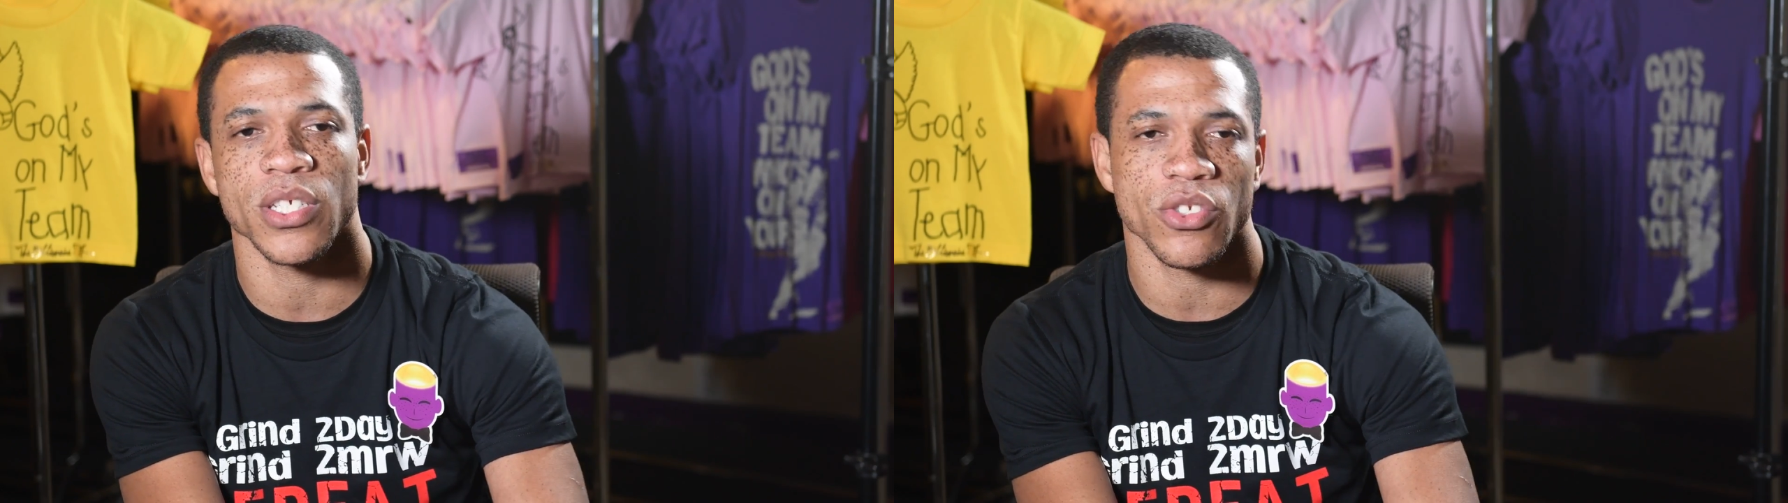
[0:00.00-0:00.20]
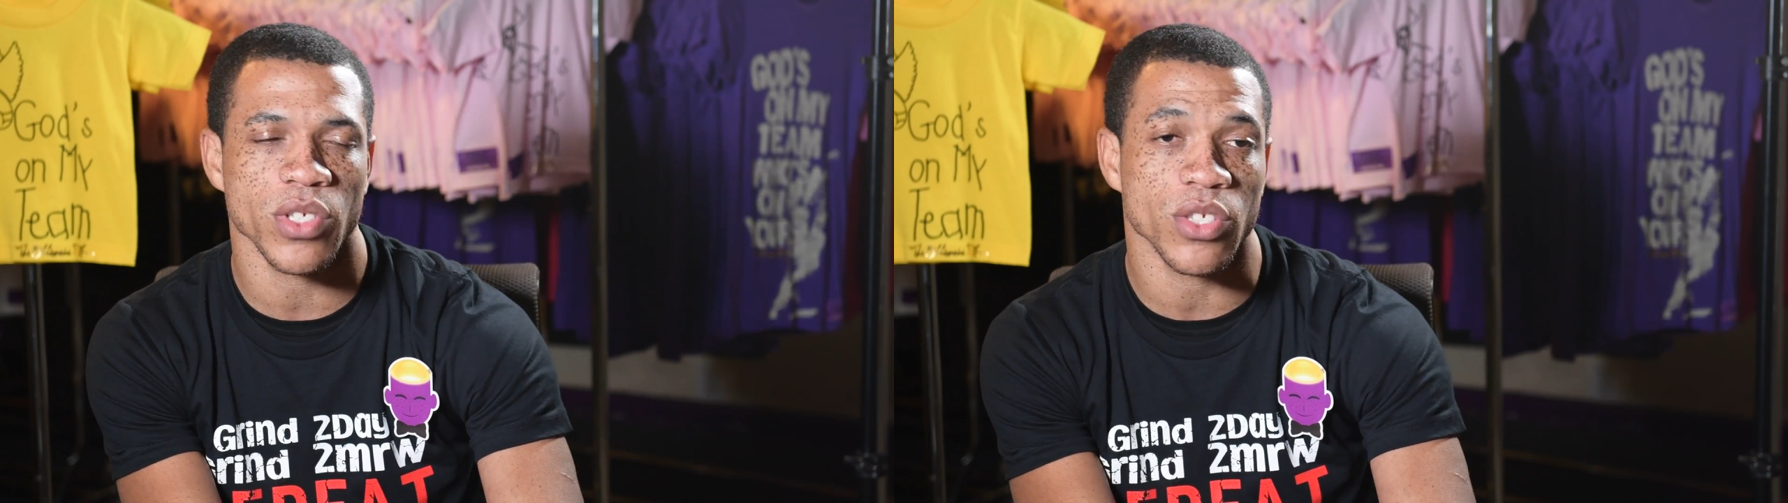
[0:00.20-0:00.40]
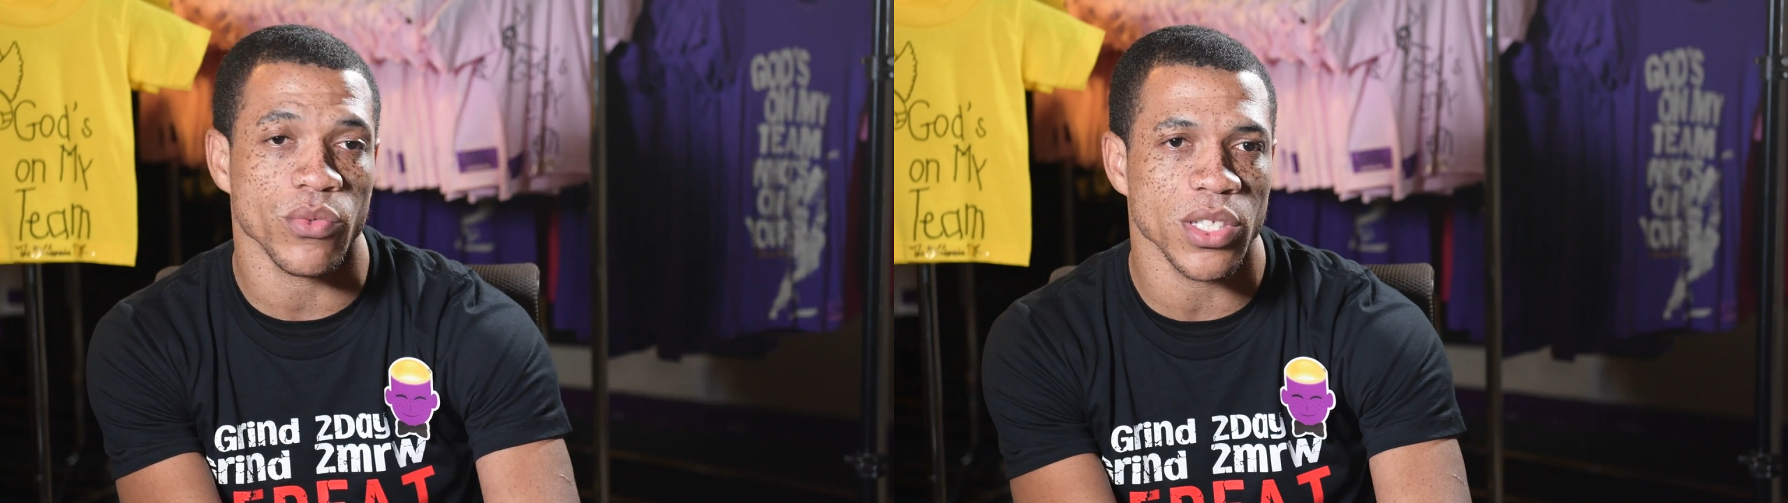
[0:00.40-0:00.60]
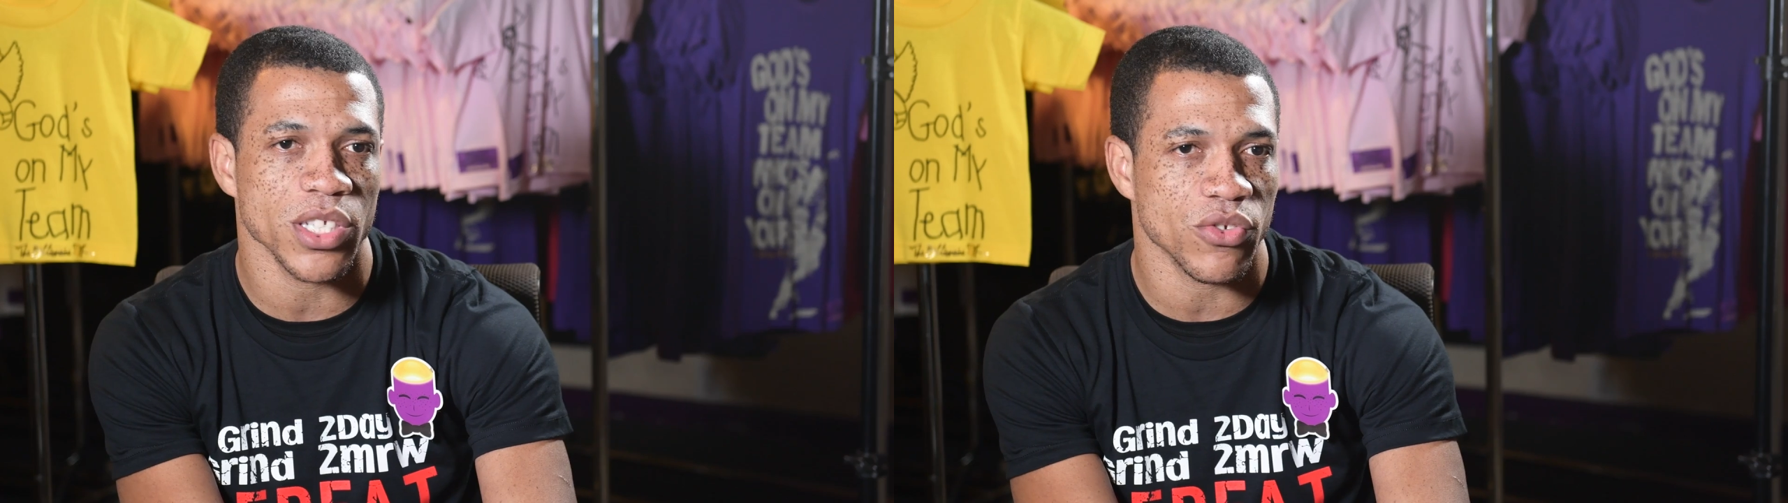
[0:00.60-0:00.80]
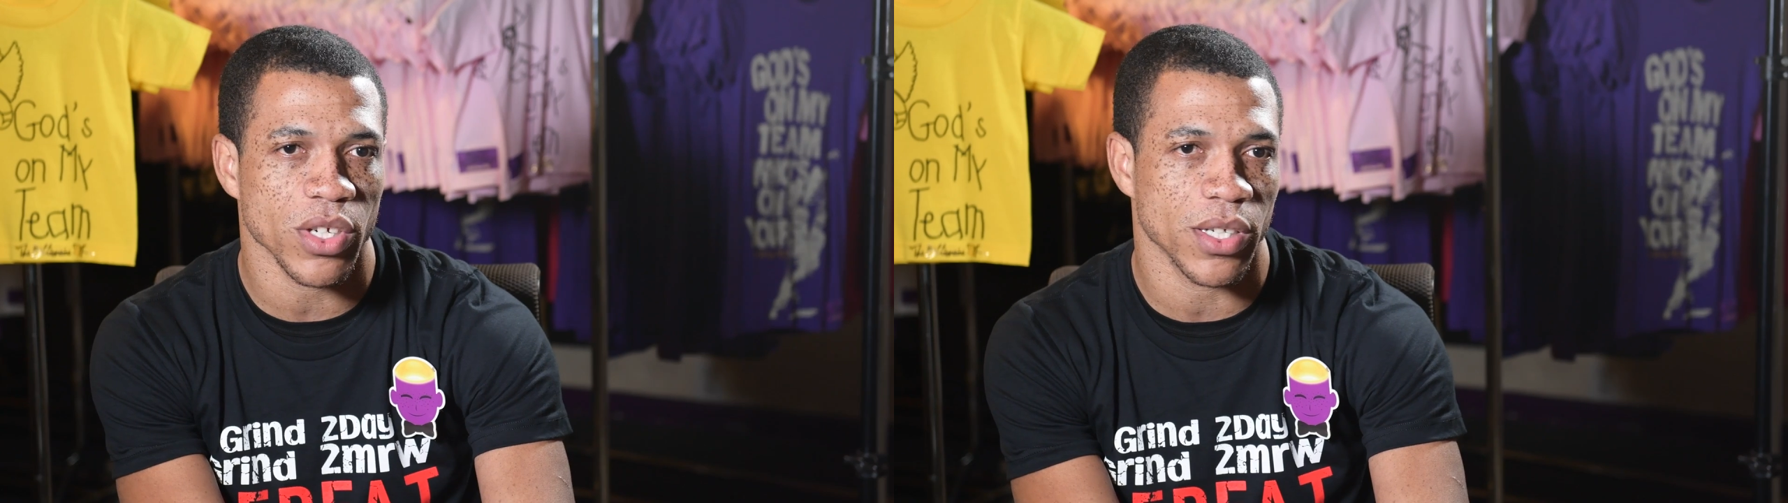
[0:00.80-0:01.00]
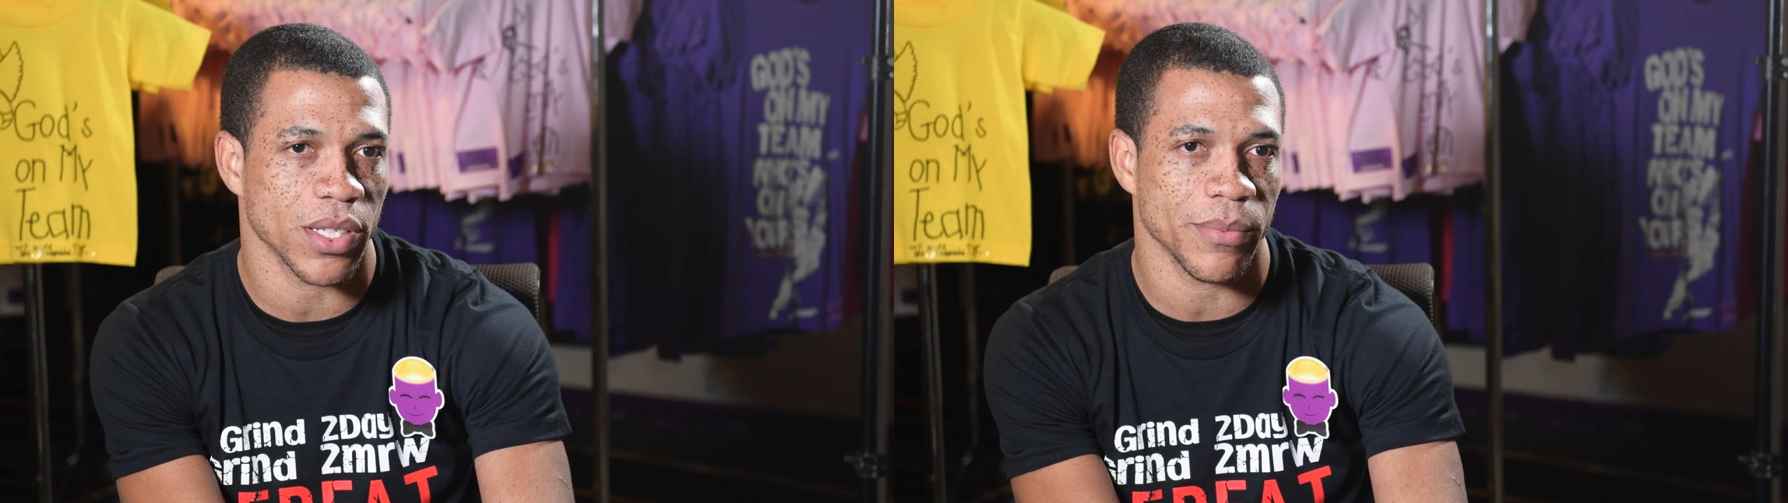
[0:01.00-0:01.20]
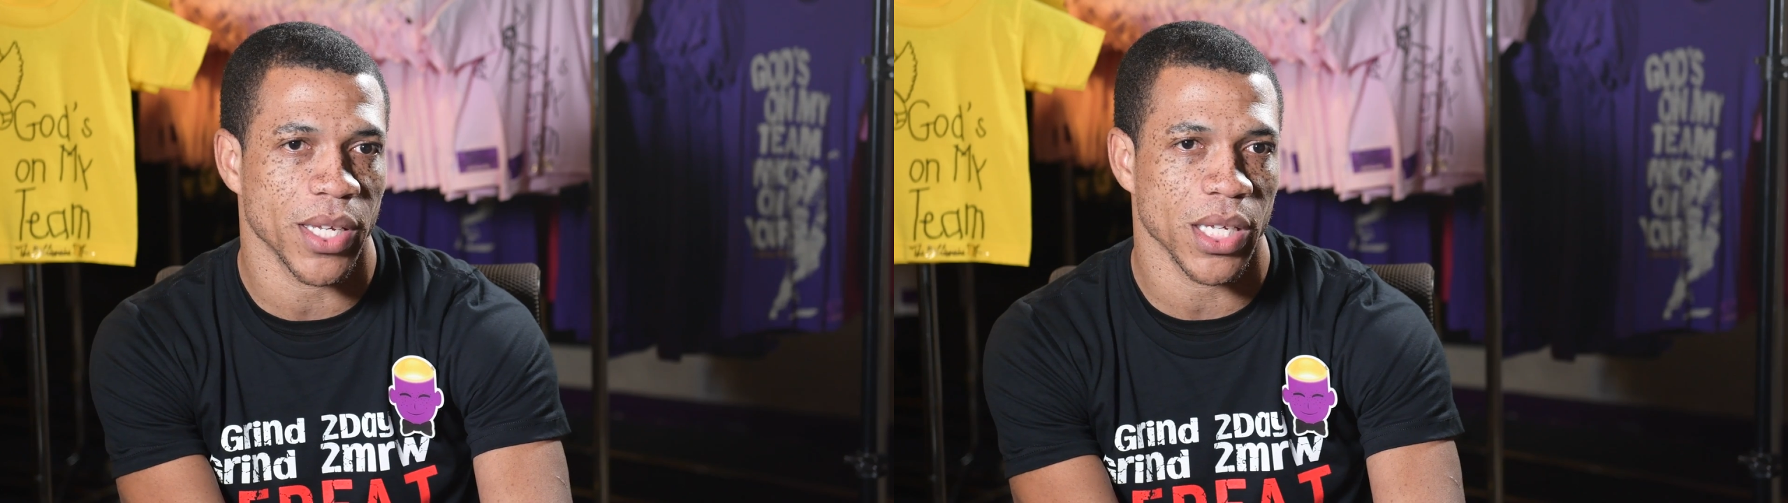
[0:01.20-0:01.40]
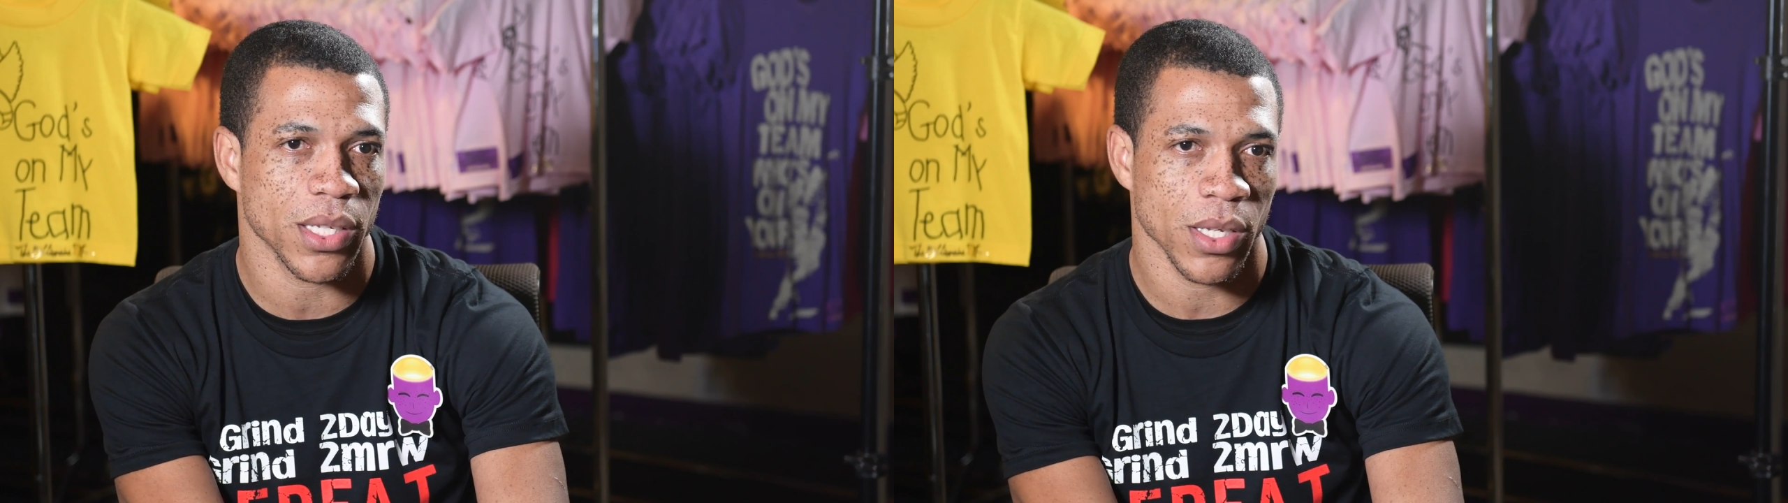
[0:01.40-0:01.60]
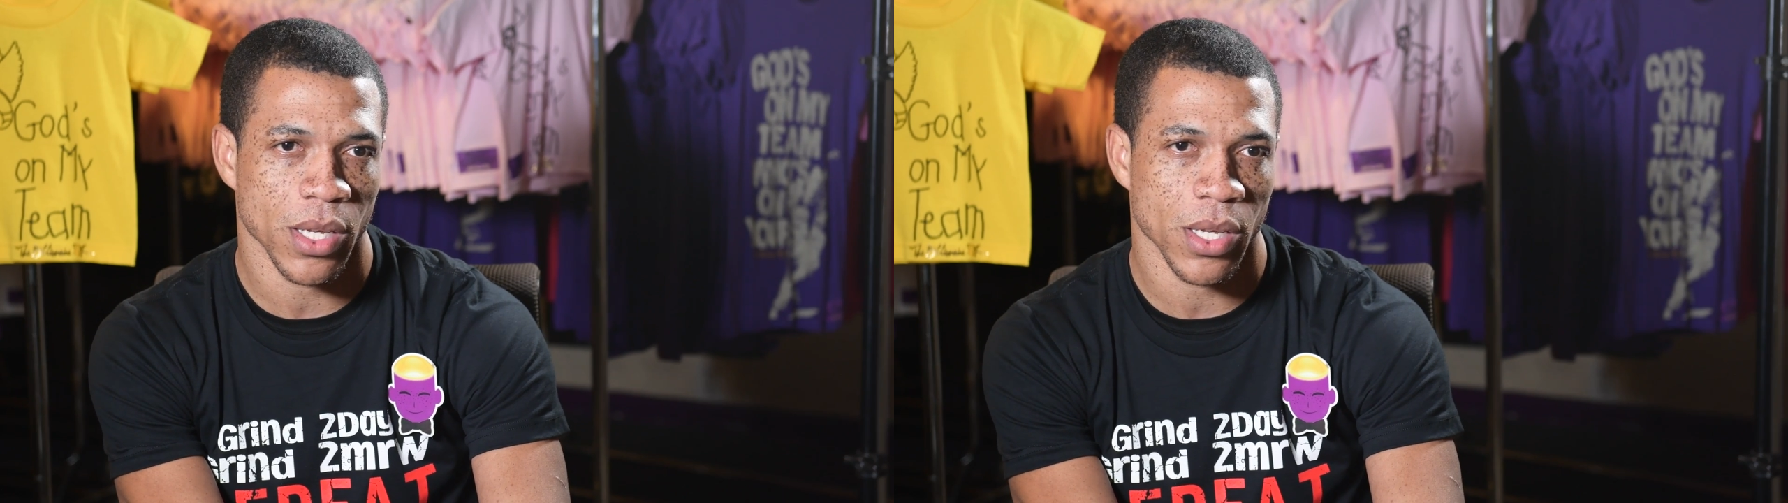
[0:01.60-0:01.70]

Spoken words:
these streets really struggling, man.